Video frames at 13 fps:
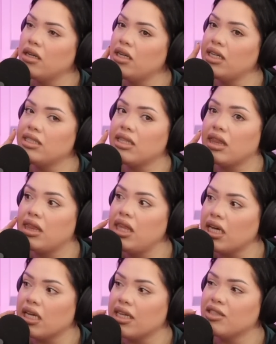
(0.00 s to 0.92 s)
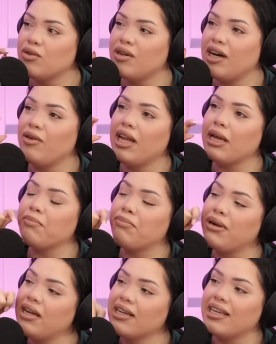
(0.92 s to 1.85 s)
And it's thick, so I will
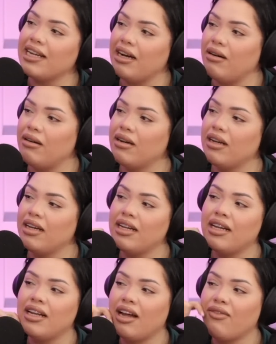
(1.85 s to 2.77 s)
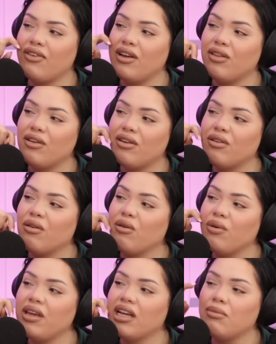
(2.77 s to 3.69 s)
like pluck it out, and every other
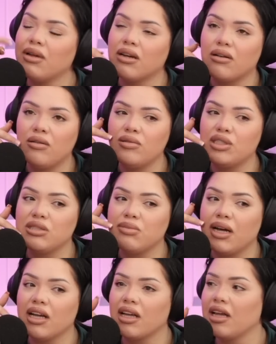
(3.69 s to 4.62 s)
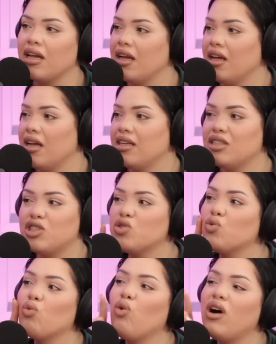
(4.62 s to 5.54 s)
week I'm like, oh, she's back. It's
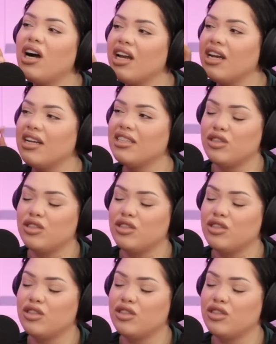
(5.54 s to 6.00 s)
just one.